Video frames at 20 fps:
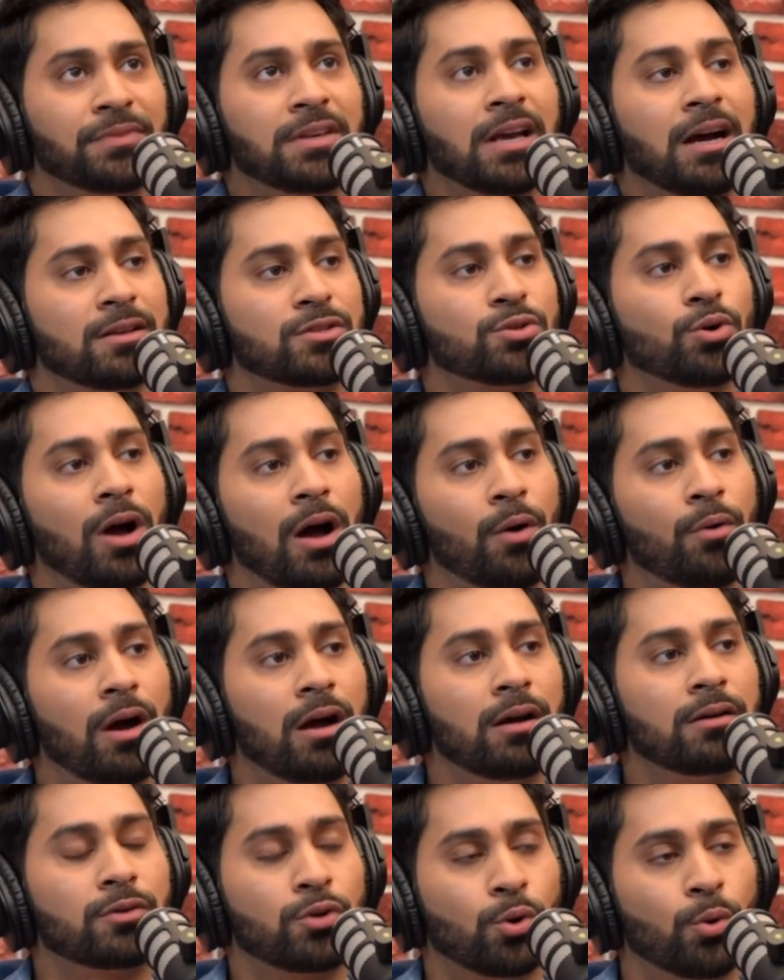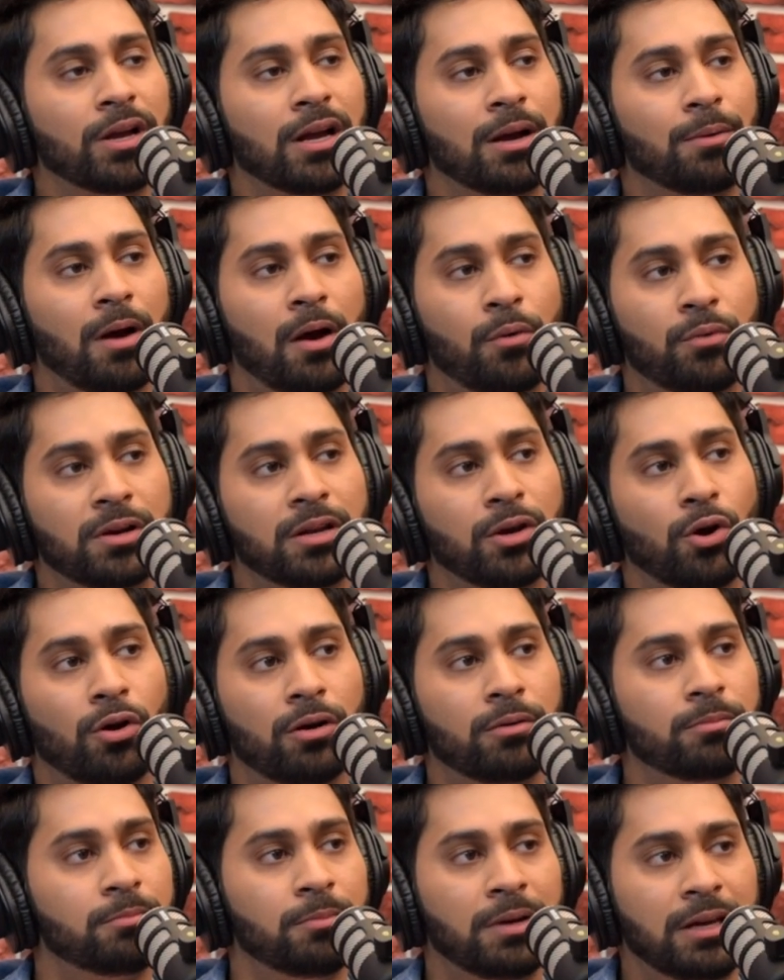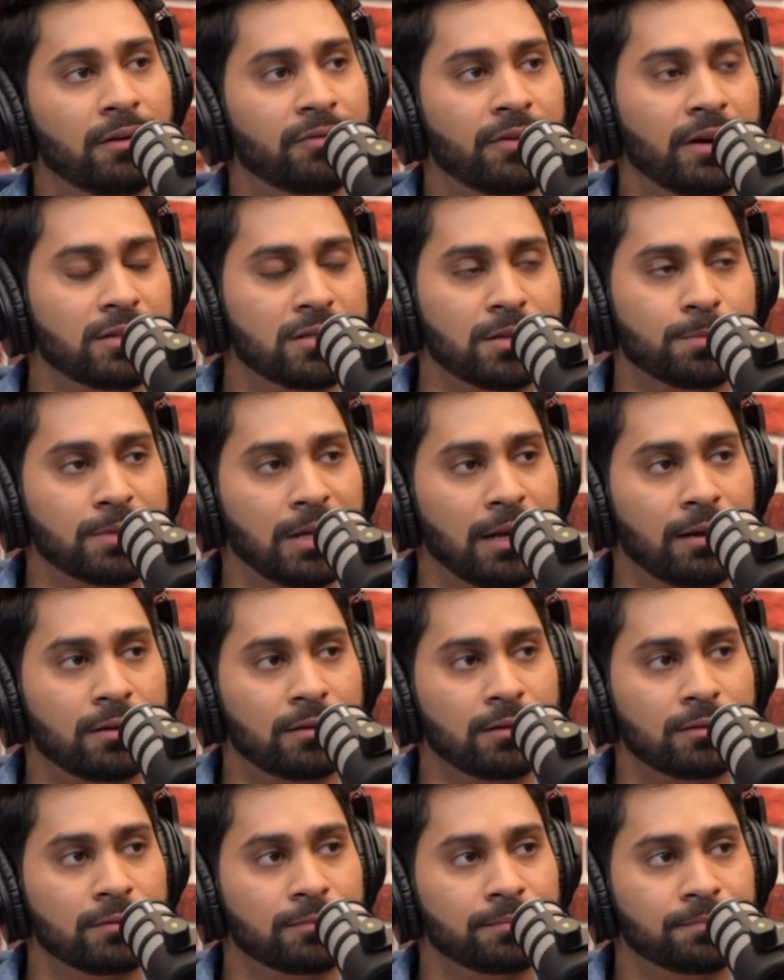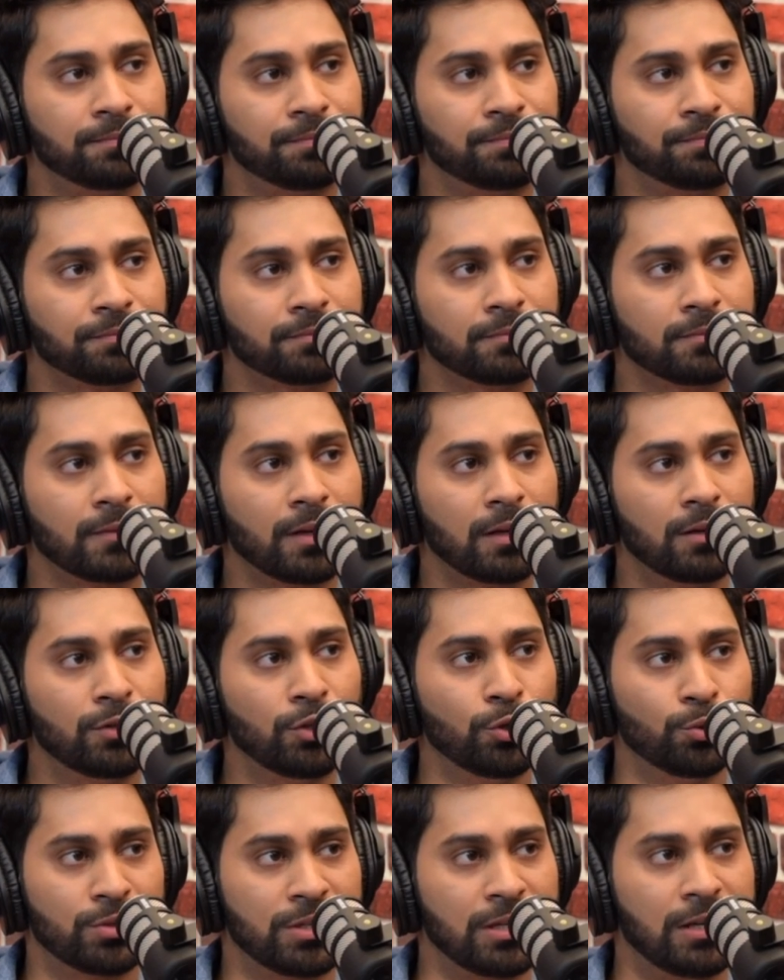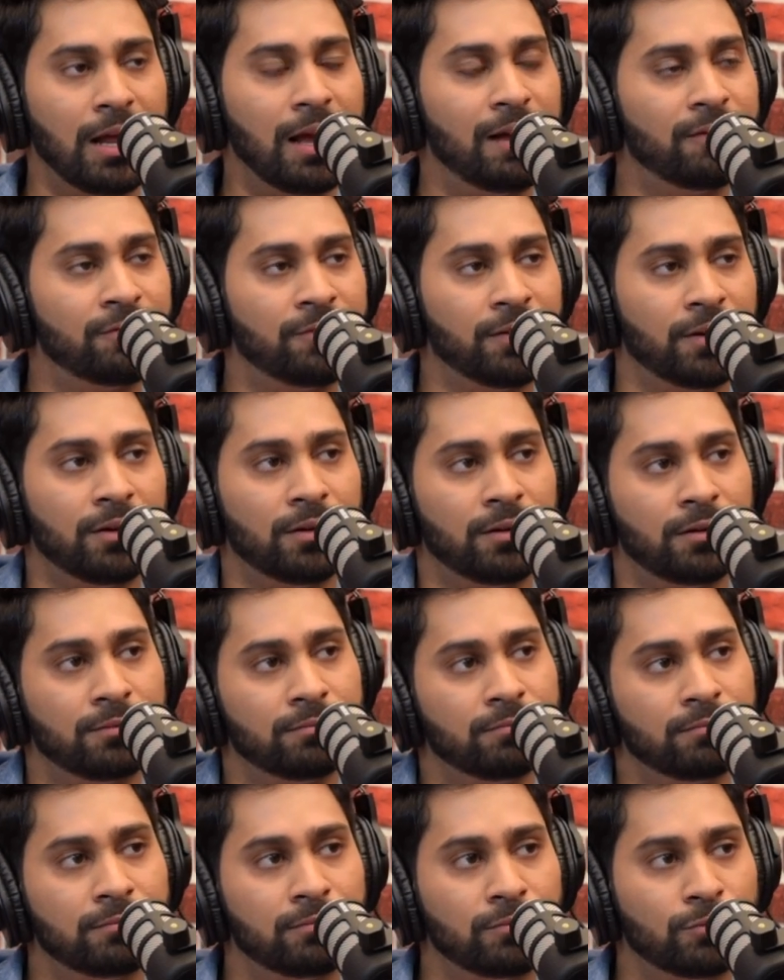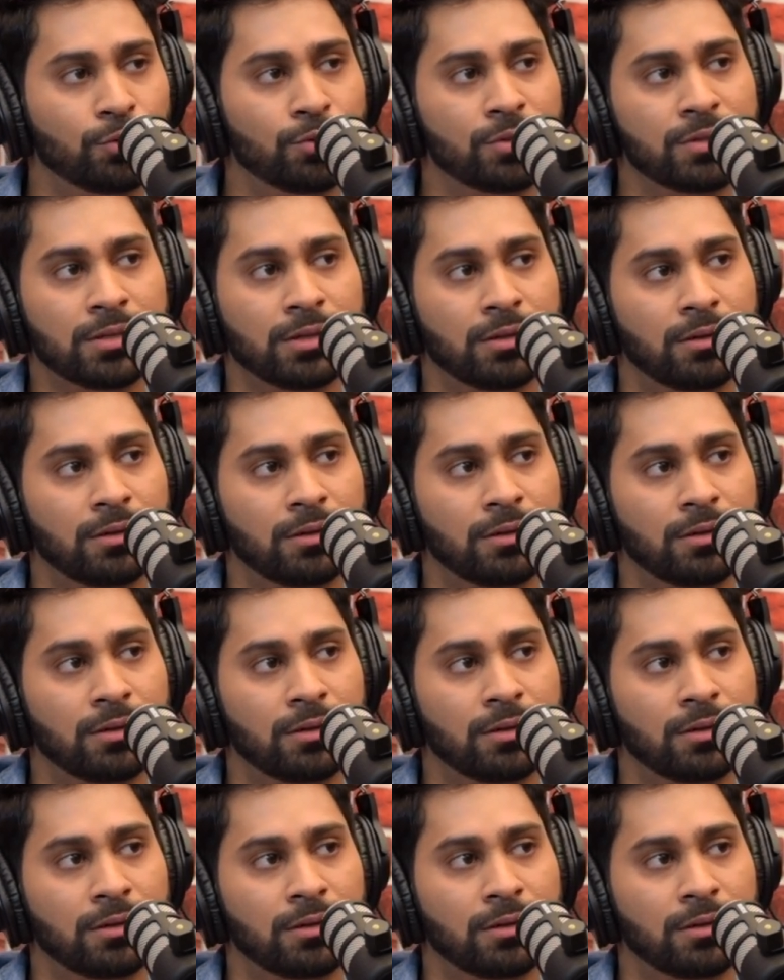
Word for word: Yeah. So how growing up, how were your male friendships like? Do you still have uh, those?